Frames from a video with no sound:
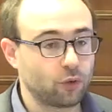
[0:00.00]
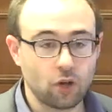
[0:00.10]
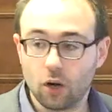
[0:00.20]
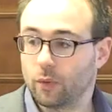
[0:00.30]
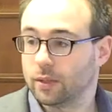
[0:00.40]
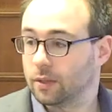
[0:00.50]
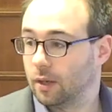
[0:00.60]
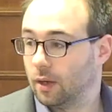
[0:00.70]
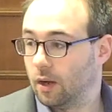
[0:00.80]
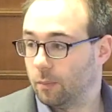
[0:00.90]
tolerance,
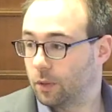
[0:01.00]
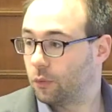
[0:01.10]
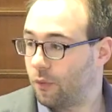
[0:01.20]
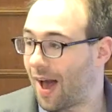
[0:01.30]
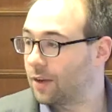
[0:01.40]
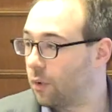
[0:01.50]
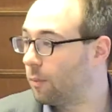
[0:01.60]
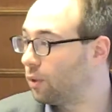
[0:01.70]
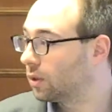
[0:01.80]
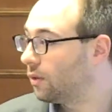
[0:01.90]
but to fight for our
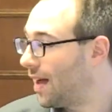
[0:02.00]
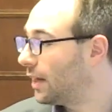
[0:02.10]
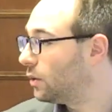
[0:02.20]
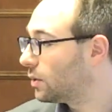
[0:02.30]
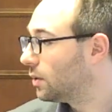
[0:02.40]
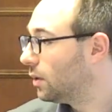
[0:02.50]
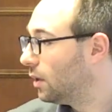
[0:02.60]
political values.